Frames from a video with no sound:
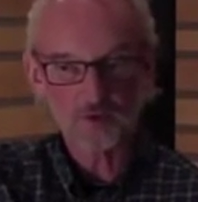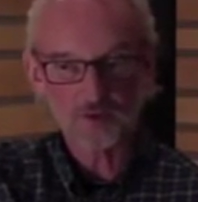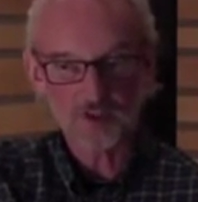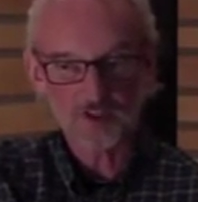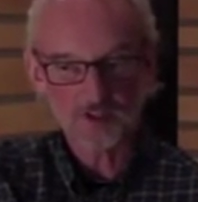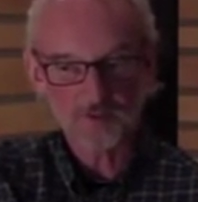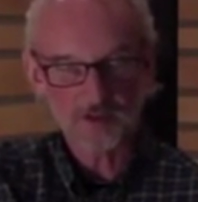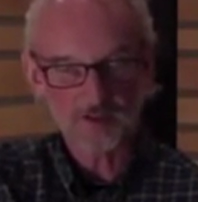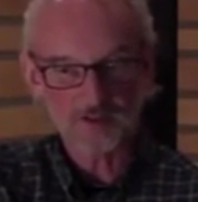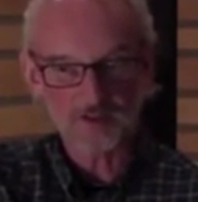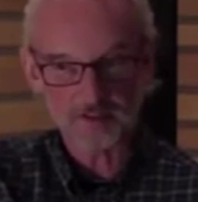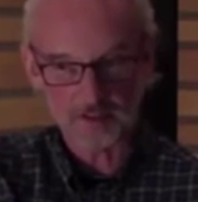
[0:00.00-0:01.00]
we're talking
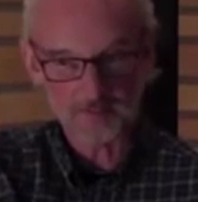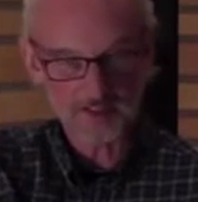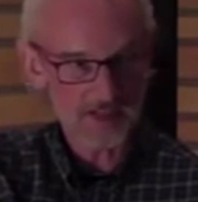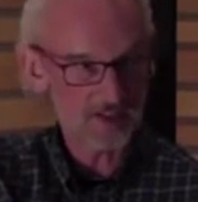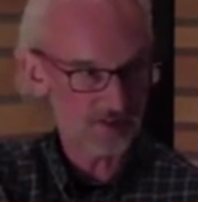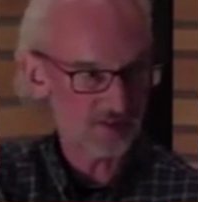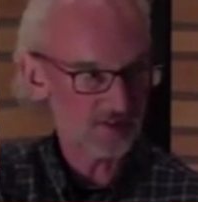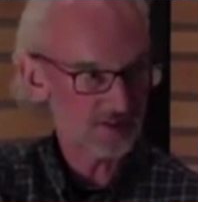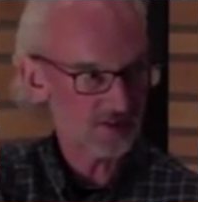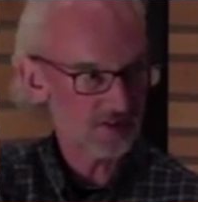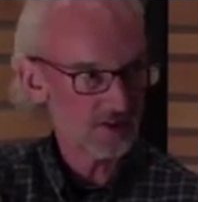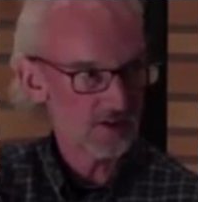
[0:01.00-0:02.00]
about is limitations.